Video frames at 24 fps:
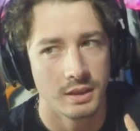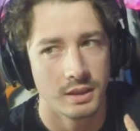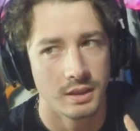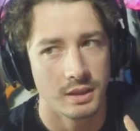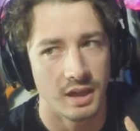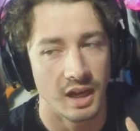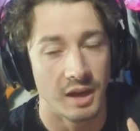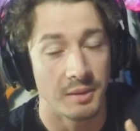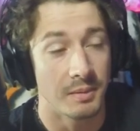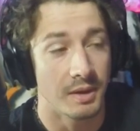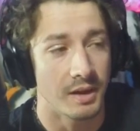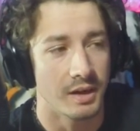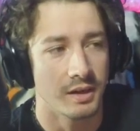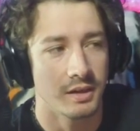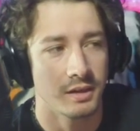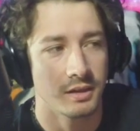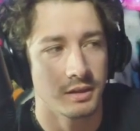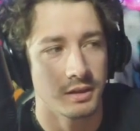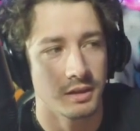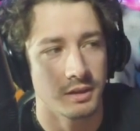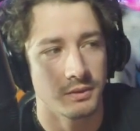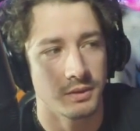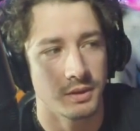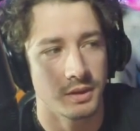I'm editing
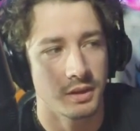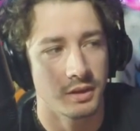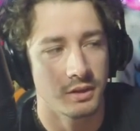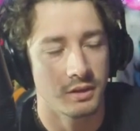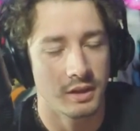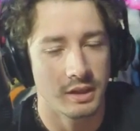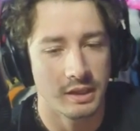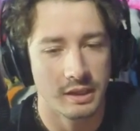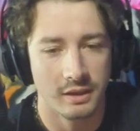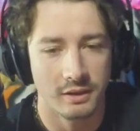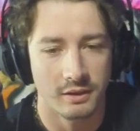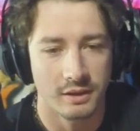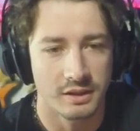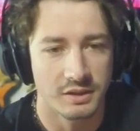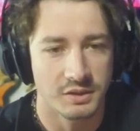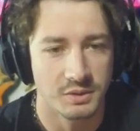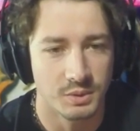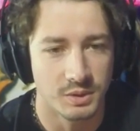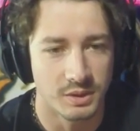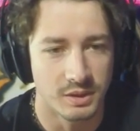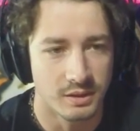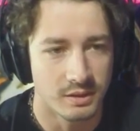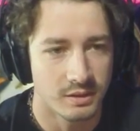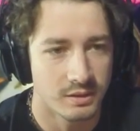the video right now. That's
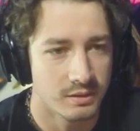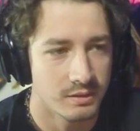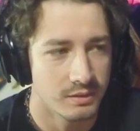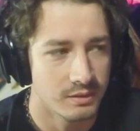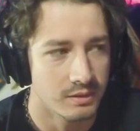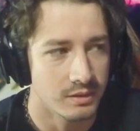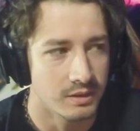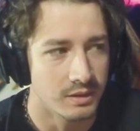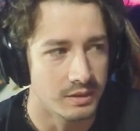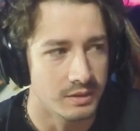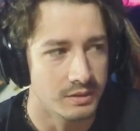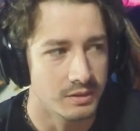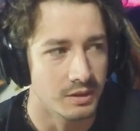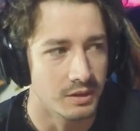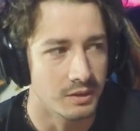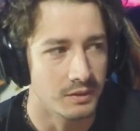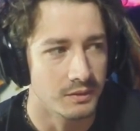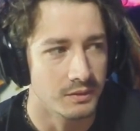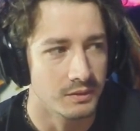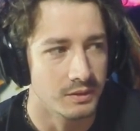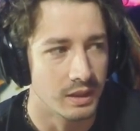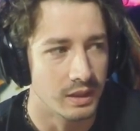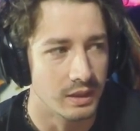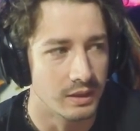what this stuff
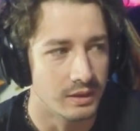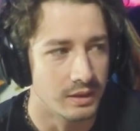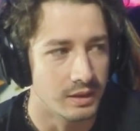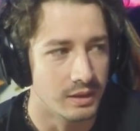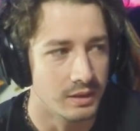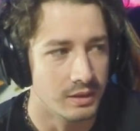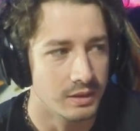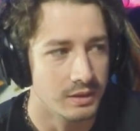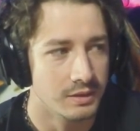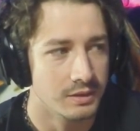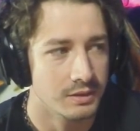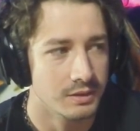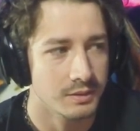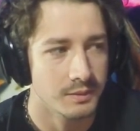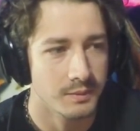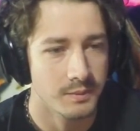down here is.